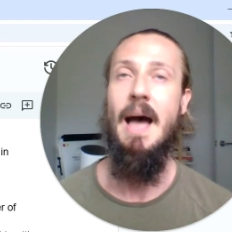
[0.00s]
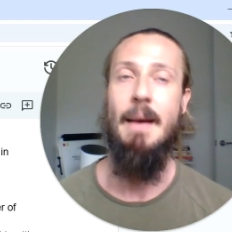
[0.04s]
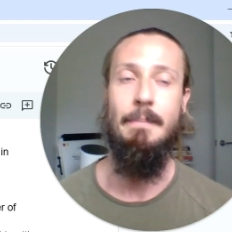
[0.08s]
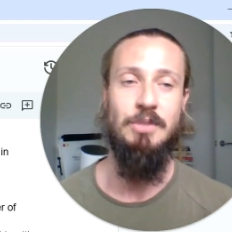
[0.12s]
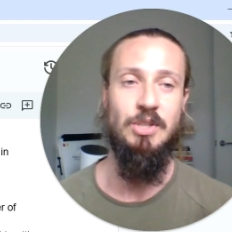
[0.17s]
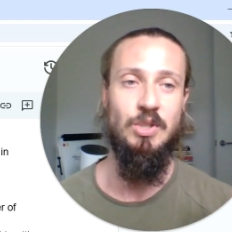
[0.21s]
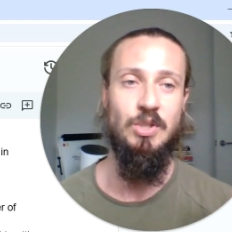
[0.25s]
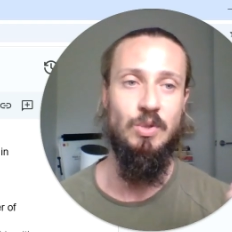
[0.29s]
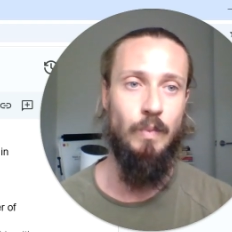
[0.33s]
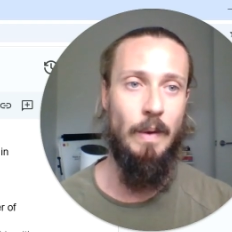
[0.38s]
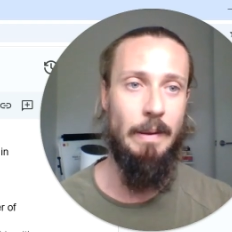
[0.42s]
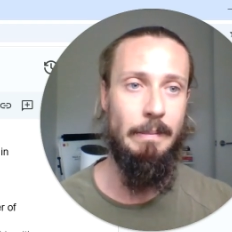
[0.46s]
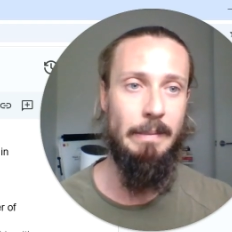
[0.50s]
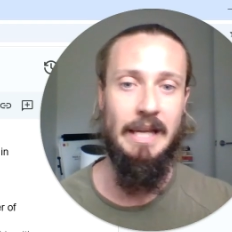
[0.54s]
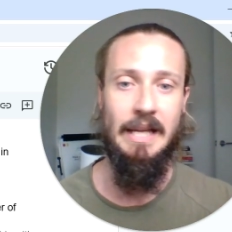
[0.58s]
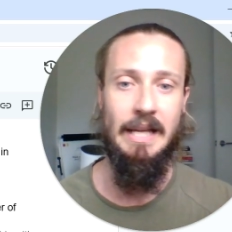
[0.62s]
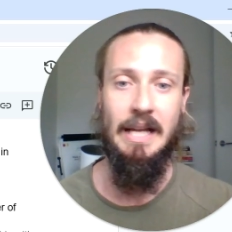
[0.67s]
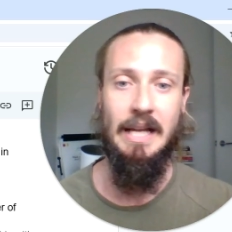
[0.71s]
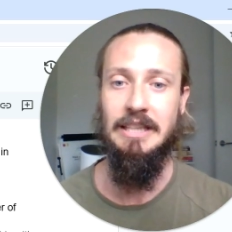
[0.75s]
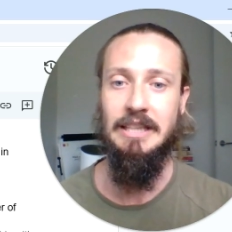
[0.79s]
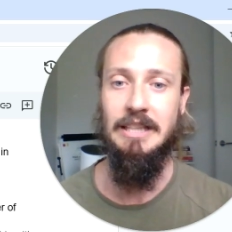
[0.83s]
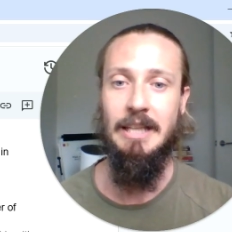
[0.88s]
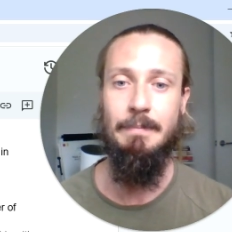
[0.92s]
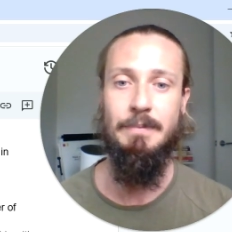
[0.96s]
swimming,
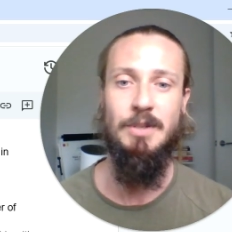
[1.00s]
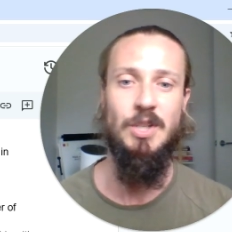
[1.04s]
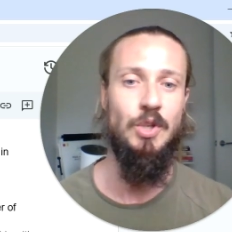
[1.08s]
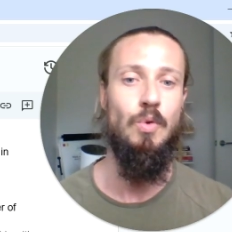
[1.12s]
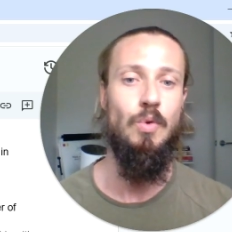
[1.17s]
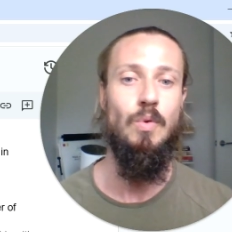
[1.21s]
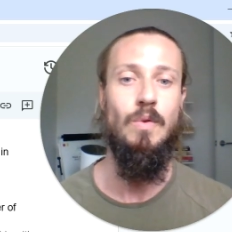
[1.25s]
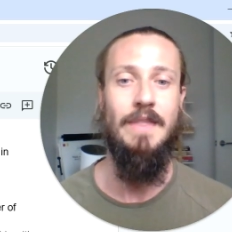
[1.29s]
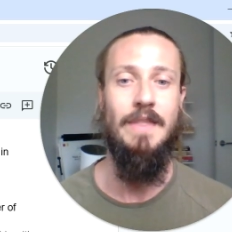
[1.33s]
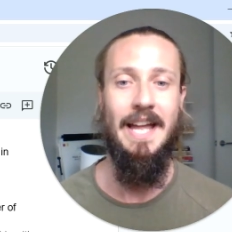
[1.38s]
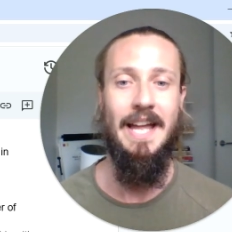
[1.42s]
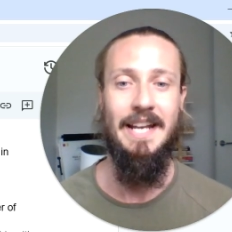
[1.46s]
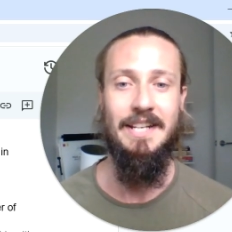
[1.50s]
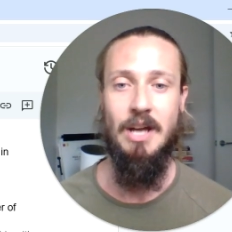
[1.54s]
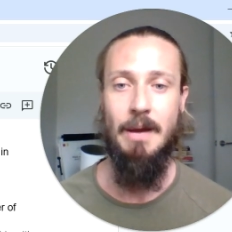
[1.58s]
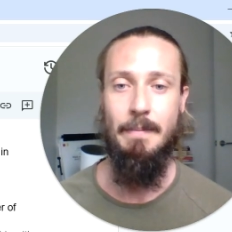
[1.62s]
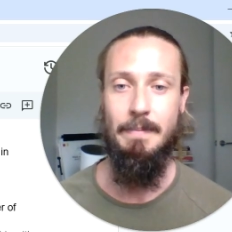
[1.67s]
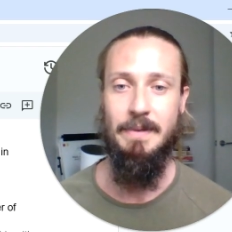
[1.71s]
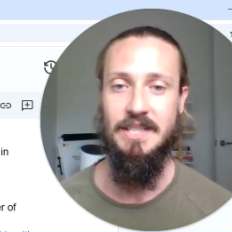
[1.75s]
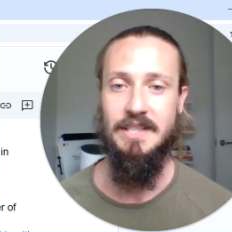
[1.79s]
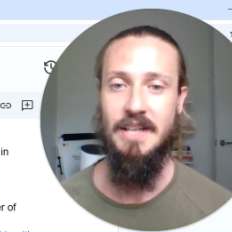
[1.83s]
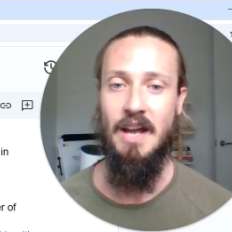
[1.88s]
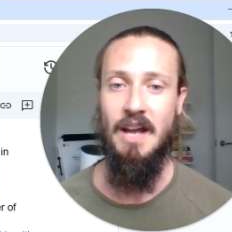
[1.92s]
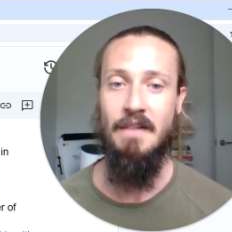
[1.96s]
elliptical, that type
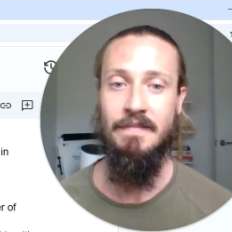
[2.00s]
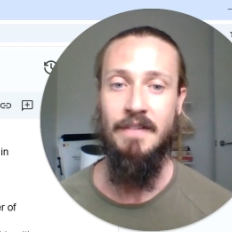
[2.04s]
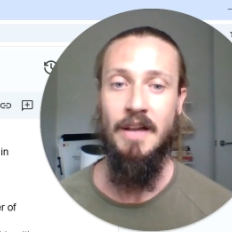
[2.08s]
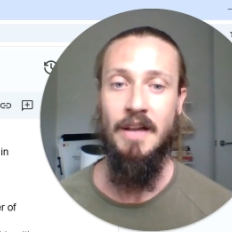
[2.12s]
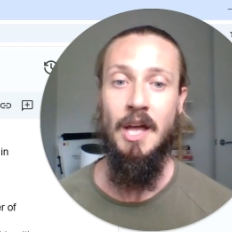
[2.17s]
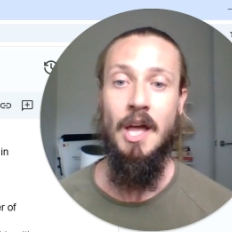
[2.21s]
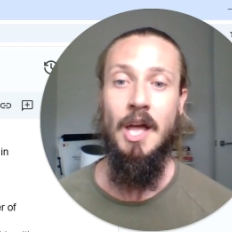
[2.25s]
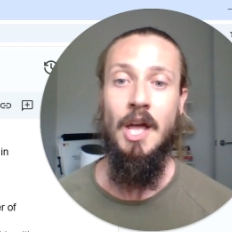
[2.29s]
of stuff,